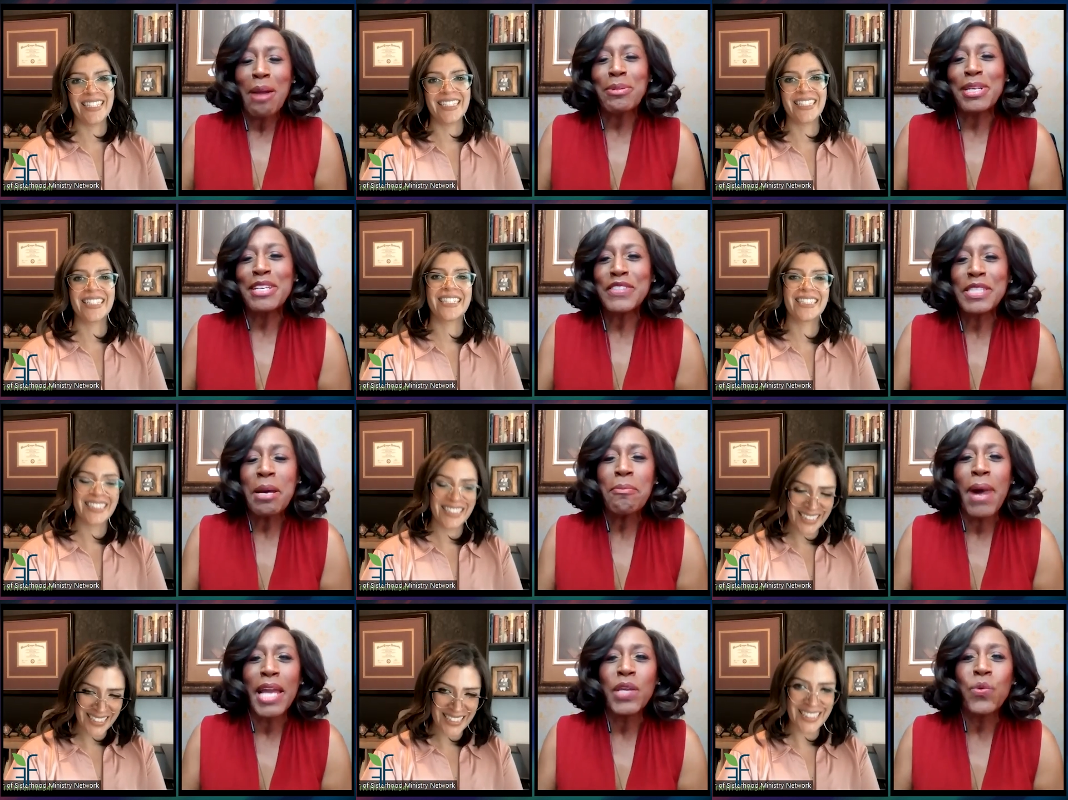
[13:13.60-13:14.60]
Speaker 1: Barbara, if
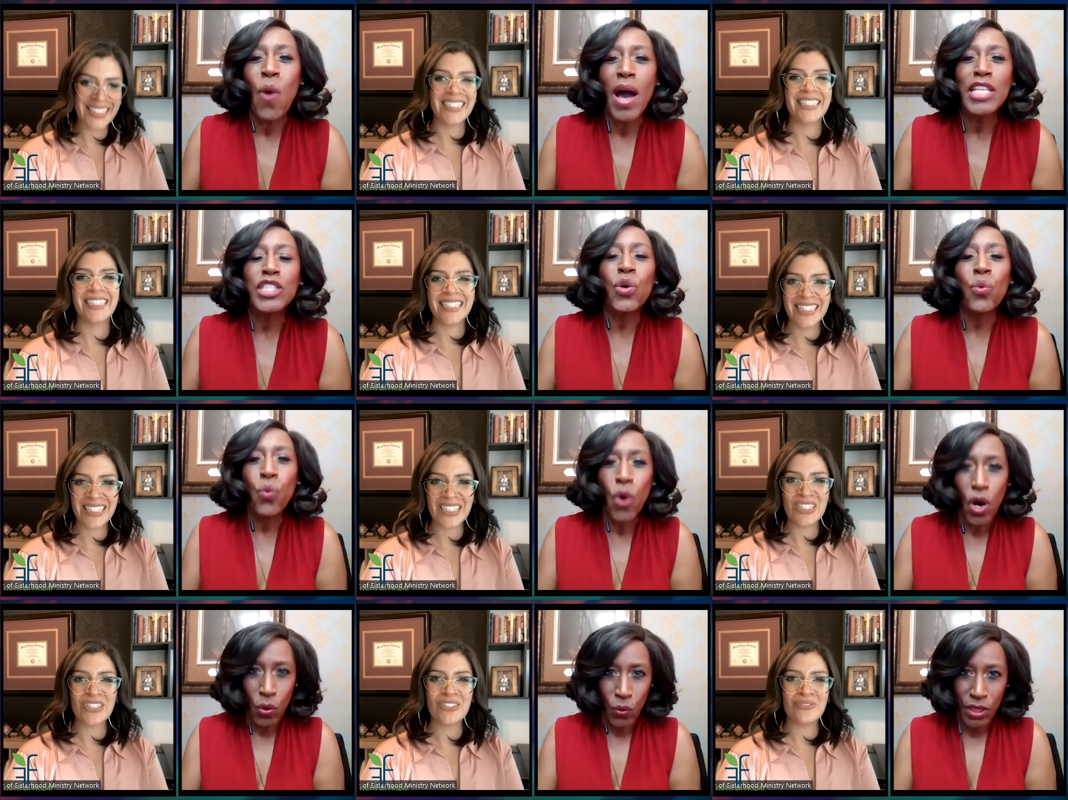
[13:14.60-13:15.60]
somebody wanted to
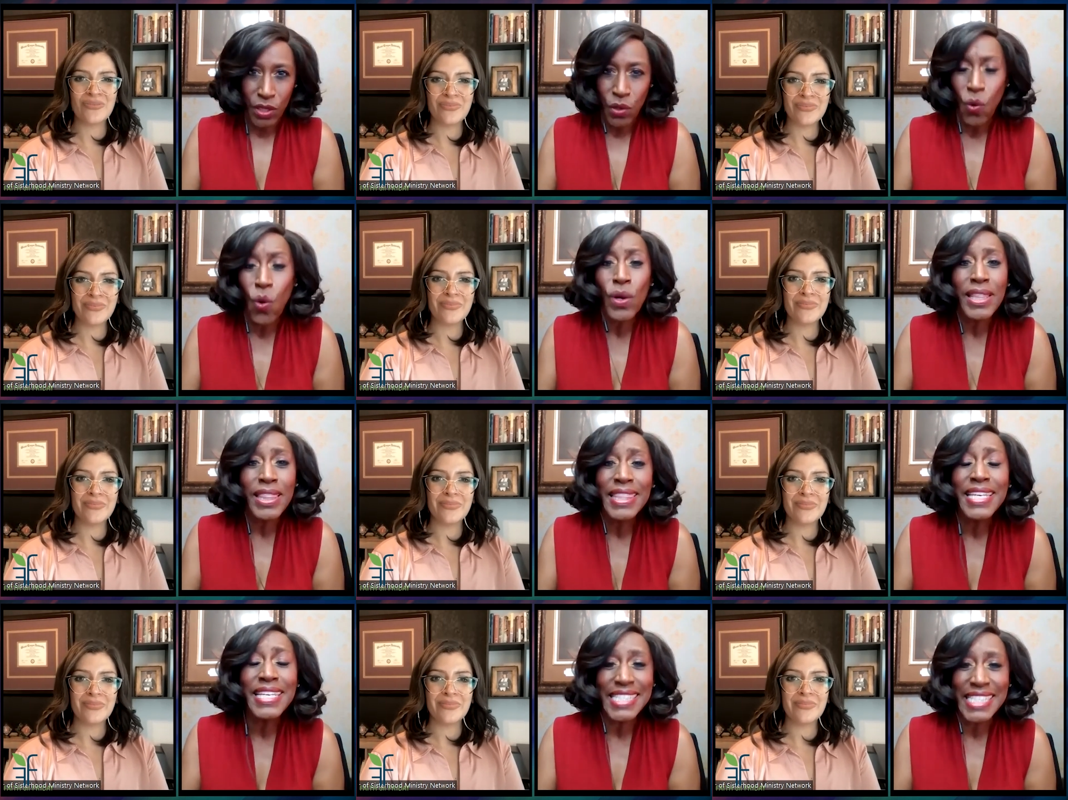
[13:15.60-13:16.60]
work with you or at
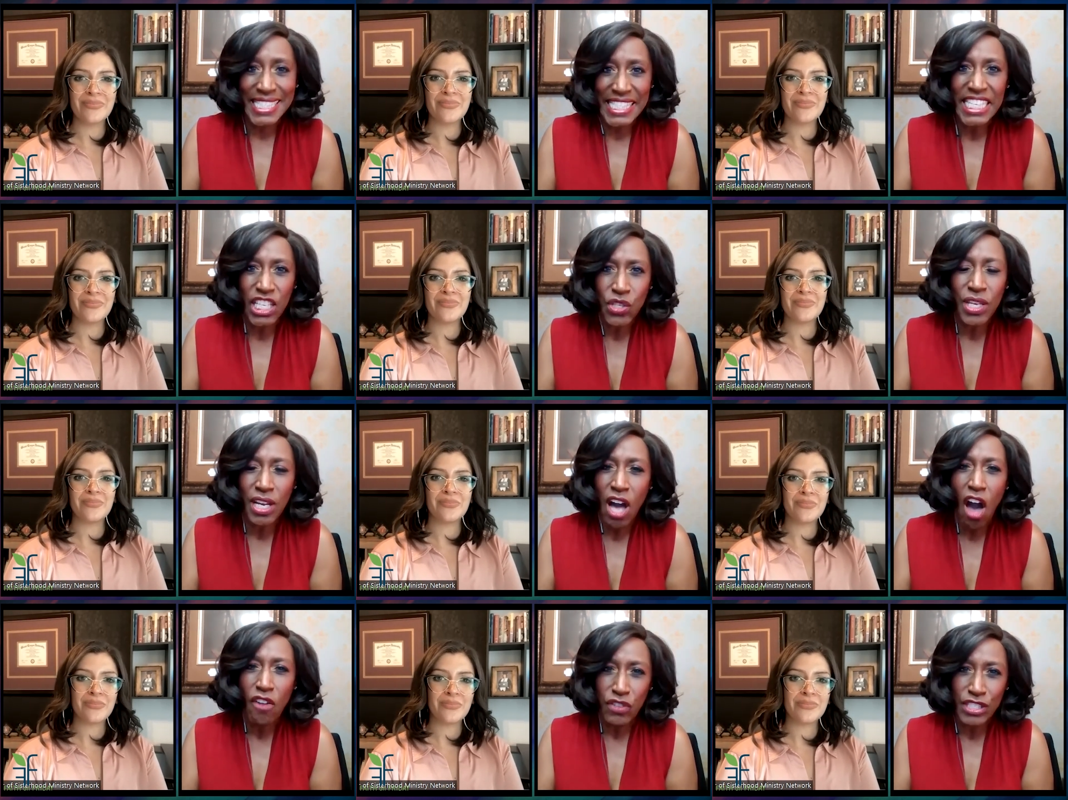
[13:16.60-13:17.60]
least continue the
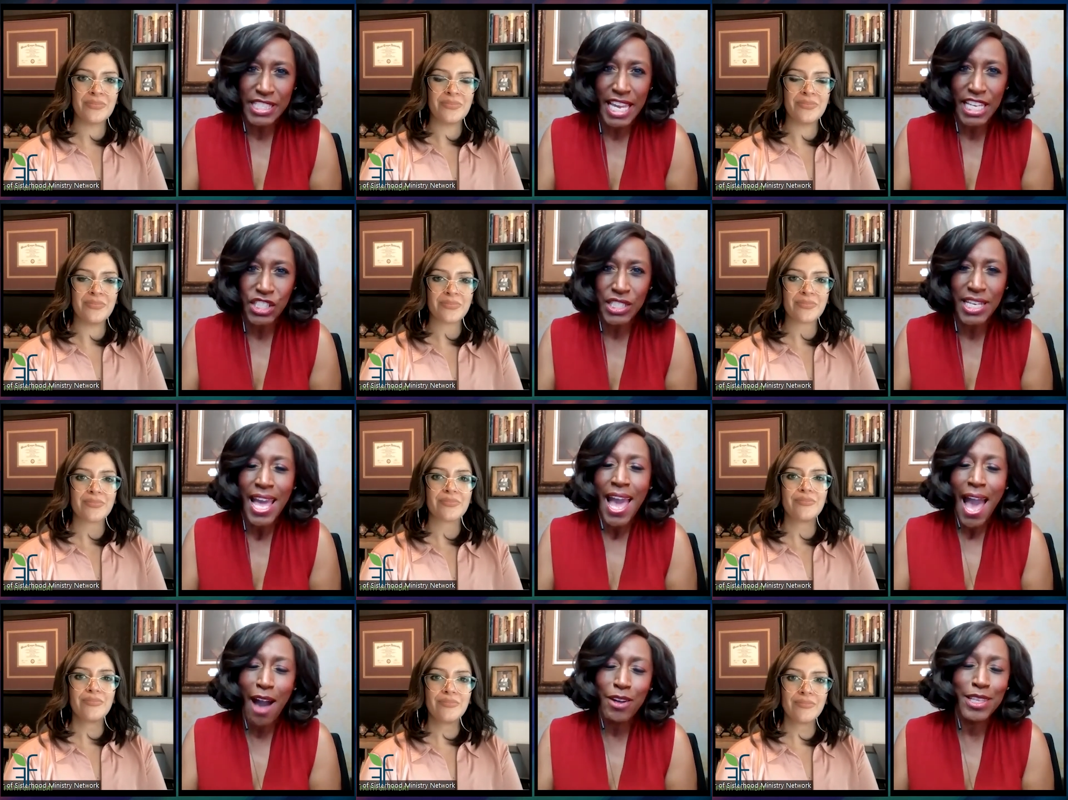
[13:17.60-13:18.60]
conversation,
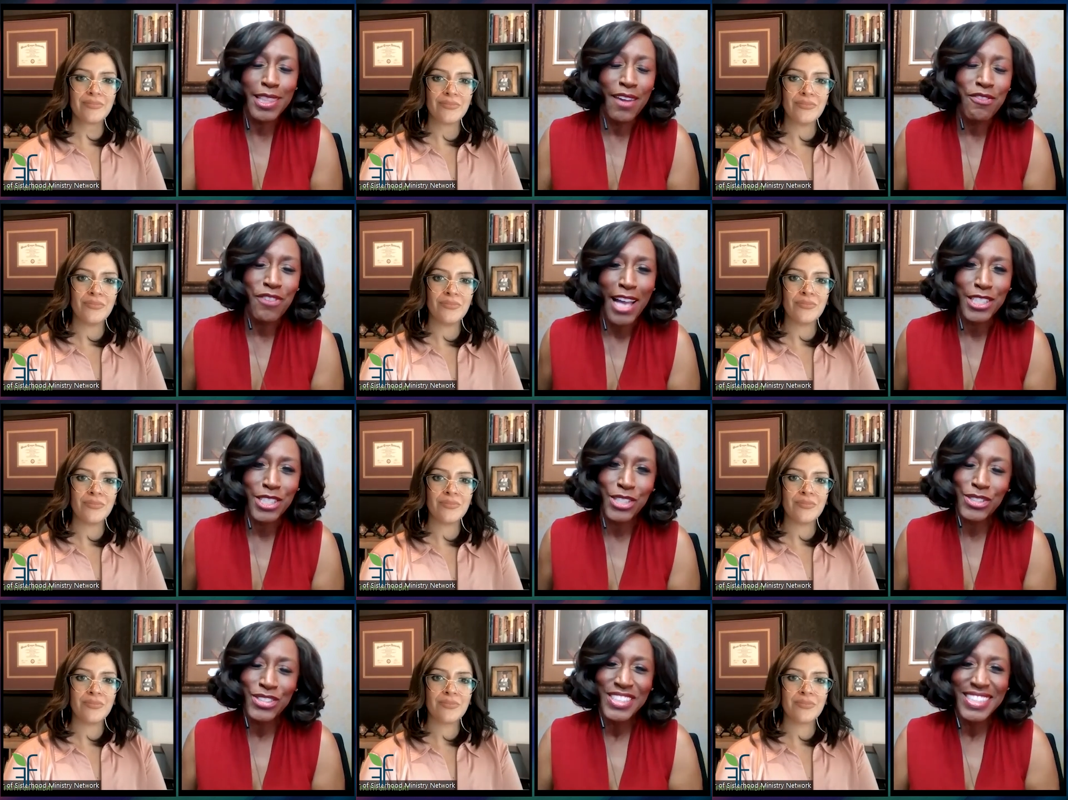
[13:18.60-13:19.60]
how could they find
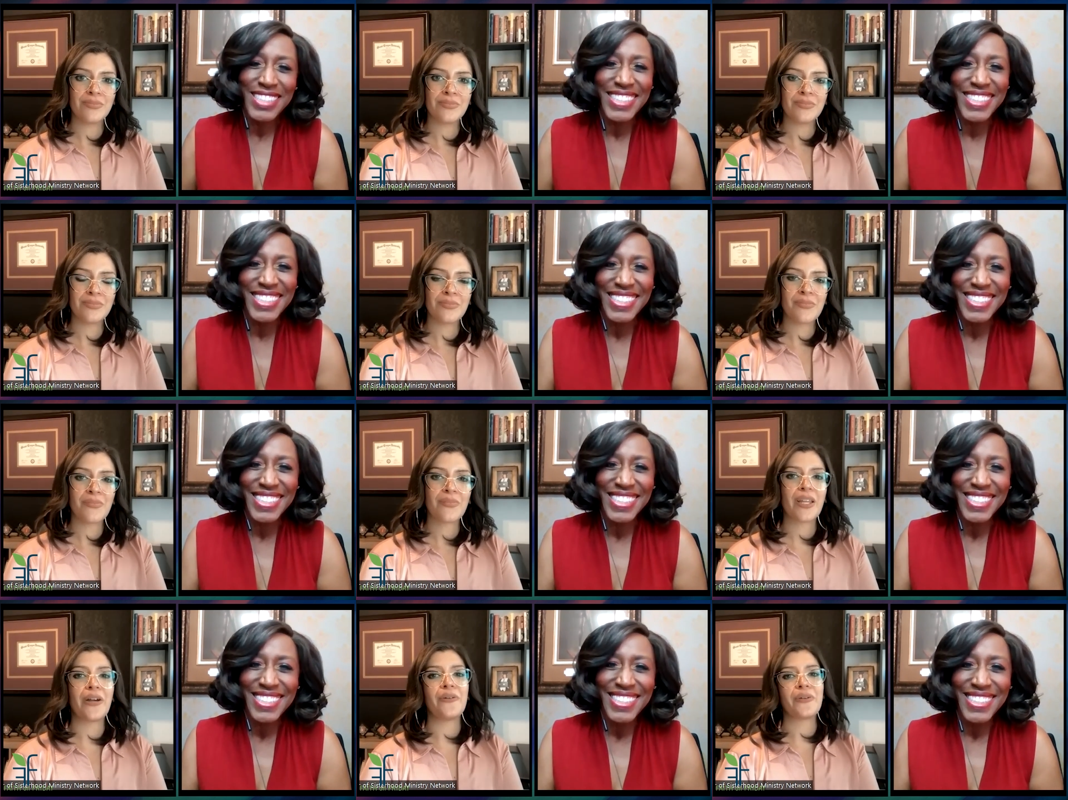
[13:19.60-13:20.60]
you?
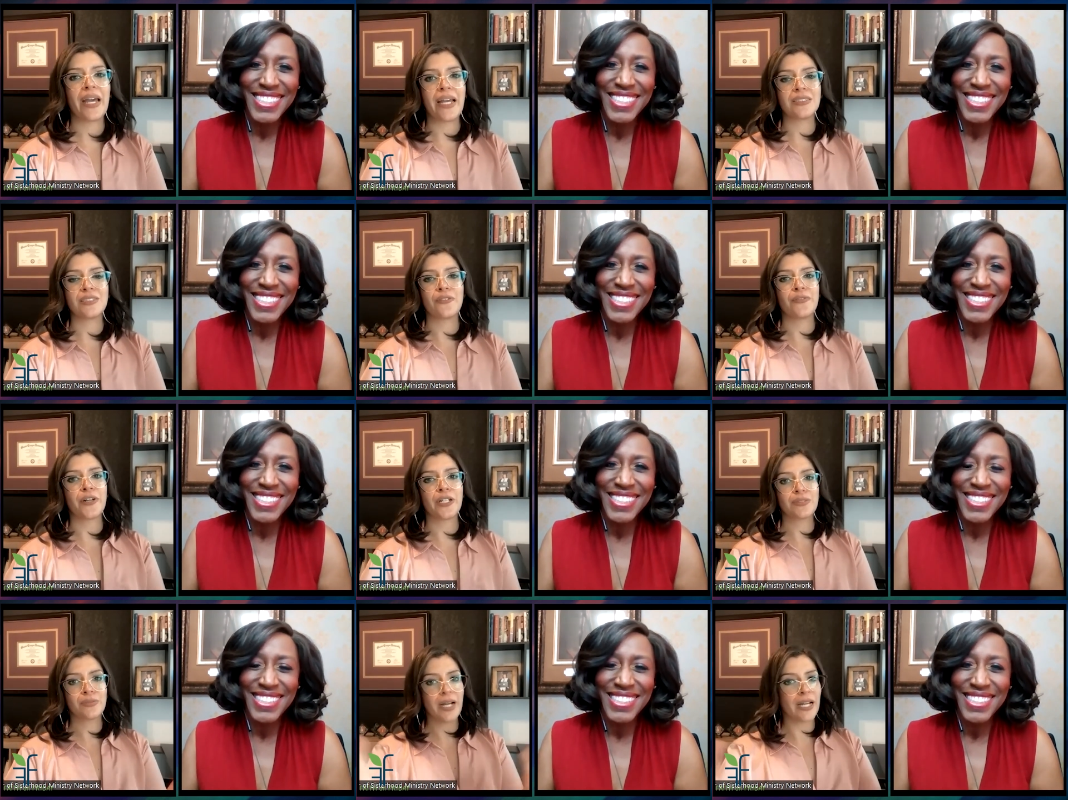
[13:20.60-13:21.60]
Okay, so
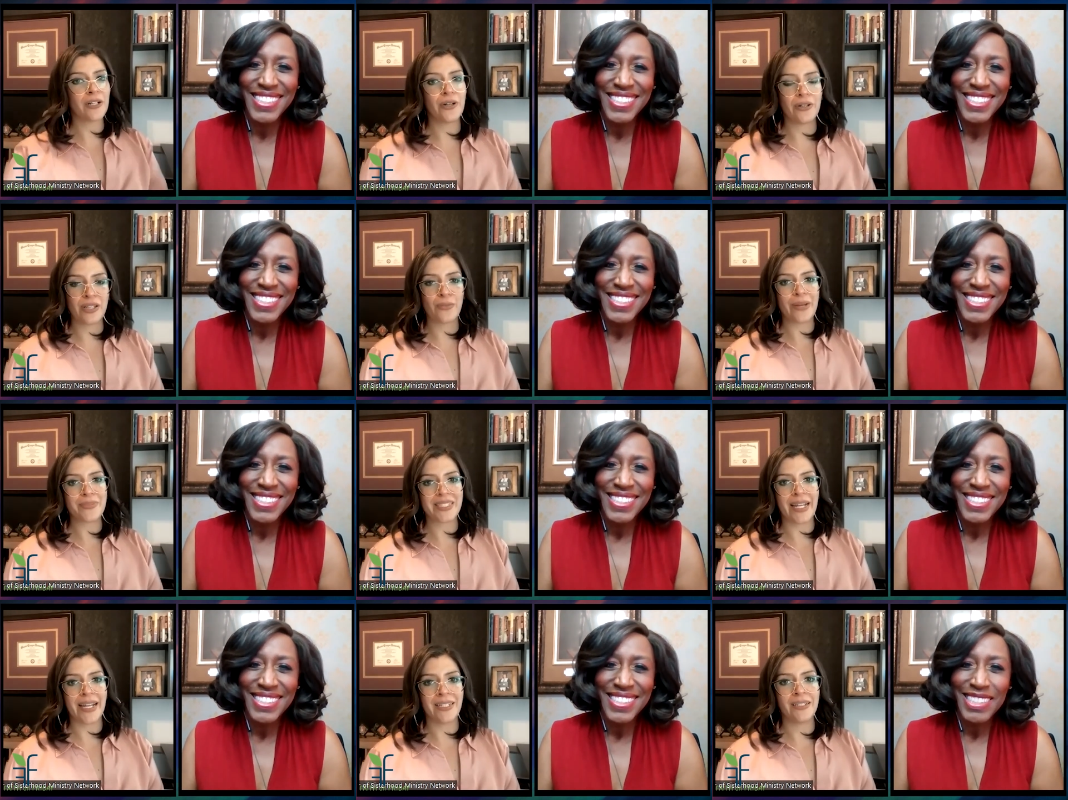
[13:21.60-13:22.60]
first we got to go to the
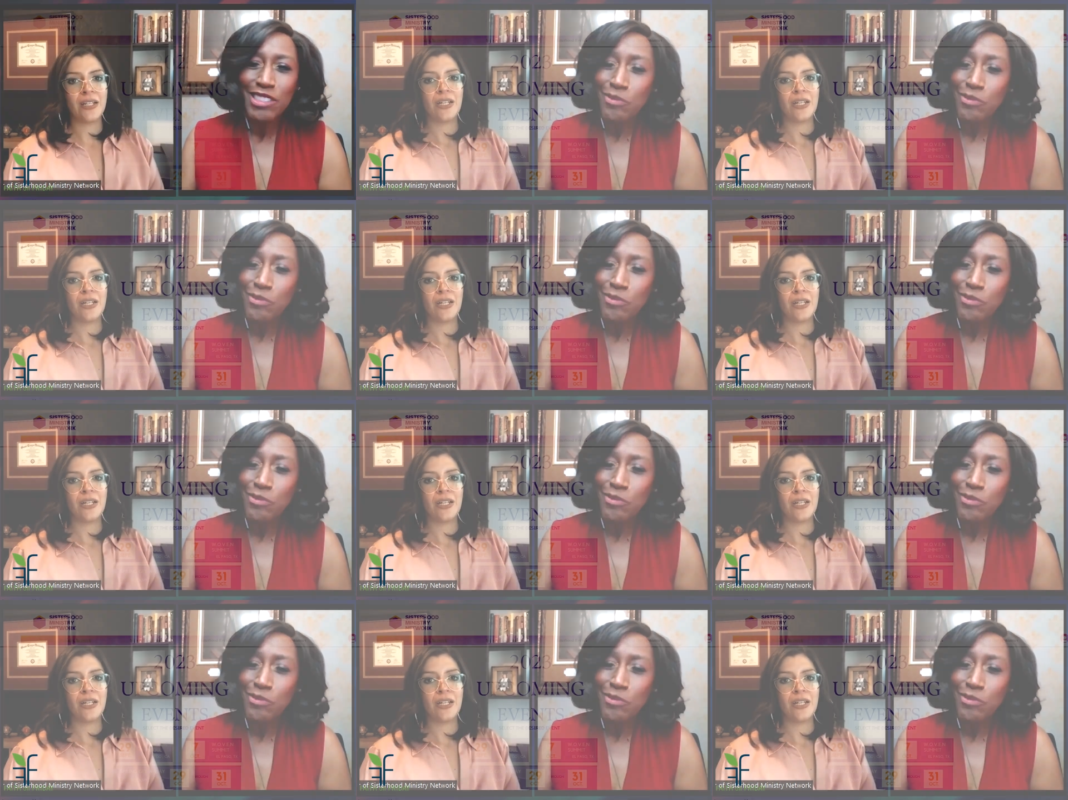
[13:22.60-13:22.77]
website.